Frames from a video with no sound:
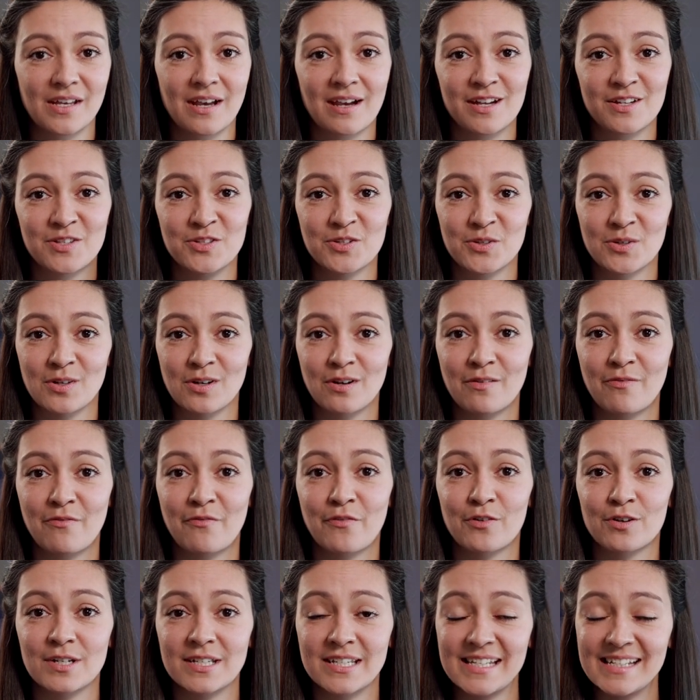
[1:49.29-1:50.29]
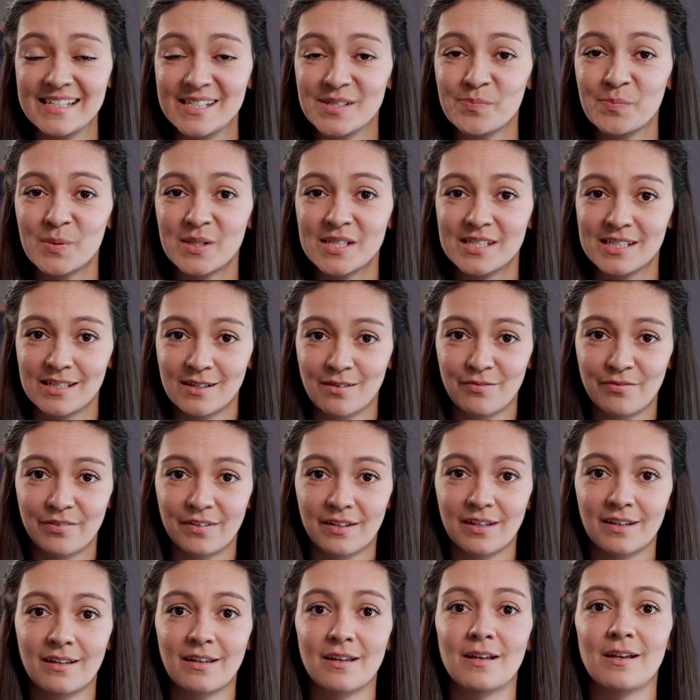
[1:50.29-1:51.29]
I took for this
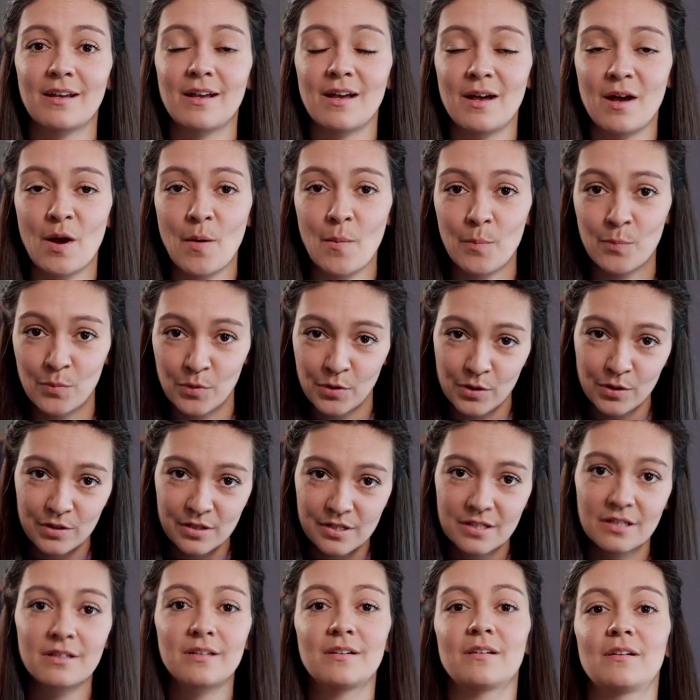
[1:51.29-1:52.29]
specific mood